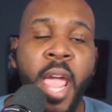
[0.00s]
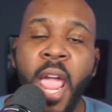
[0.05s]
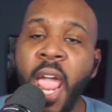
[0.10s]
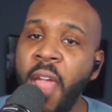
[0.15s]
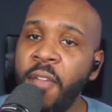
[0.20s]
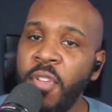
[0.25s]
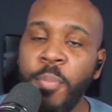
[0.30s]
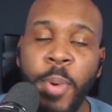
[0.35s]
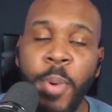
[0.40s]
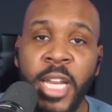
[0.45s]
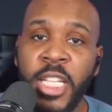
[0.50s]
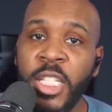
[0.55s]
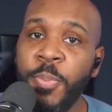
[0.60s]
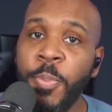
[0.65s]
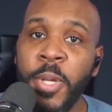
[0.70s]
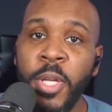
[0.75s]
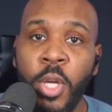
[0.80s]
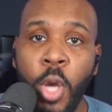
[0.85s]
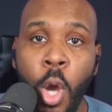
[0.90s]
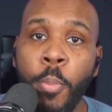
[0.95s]
Everybody's
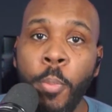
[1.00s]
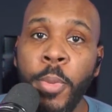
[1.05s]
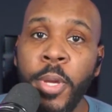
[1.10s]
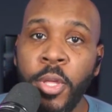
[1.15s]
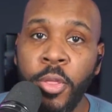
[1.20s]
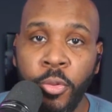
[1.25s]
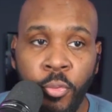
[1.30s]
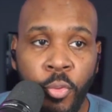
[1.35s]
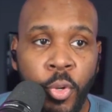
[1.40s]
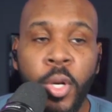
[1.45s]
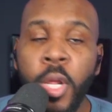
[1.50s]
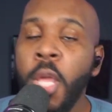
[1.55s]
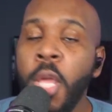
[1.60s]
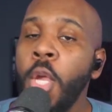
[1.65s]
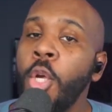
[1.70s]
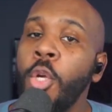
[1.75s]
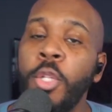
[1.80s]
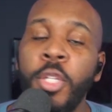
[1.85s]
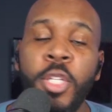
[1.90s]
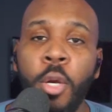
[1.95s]
been combing through it,
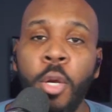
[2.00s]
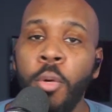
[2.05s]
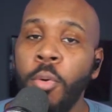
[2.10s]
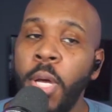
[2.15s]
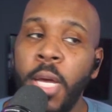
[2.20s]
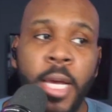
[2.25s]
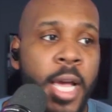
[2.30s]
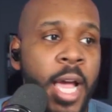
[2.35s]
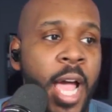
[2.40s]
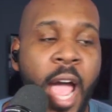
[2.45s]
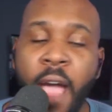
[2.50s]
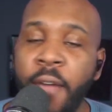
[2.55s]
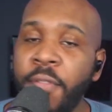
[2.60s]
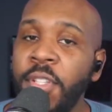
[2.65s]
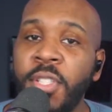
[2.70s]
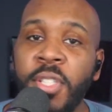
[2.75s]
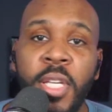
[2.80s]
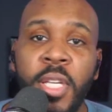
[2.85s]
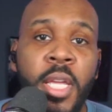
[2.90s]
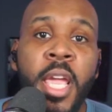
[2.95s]

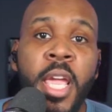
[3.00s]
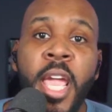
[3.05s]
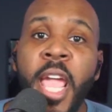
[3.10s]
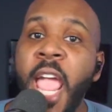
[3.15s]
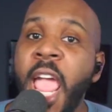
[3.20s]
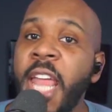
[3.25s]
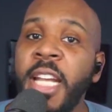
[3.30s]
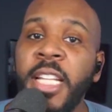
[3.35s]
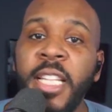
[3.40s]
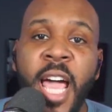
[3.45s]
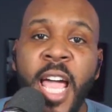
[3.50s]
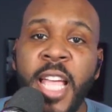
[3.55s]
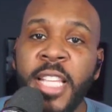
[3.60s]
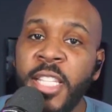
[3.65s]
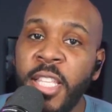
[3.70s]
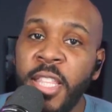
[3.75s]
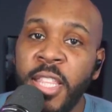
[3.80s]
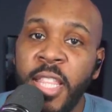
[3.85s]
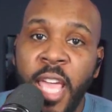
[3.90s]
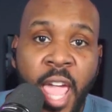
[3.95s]
obviously
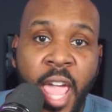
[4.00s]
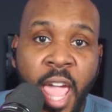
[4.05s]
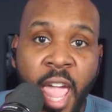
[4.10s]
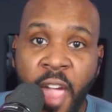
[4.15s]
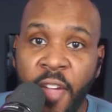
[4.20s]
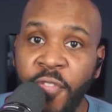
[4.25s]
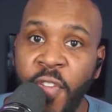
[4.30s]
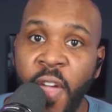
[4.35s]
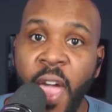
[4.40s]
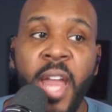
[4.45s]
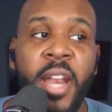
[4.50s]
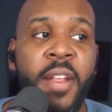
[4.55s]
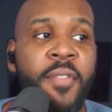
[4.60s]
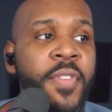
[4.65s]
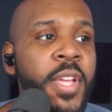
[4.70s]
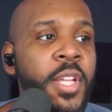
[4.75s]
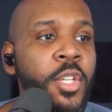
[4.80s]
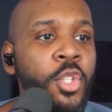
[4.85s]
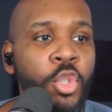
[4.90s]
analyzing the F out of it,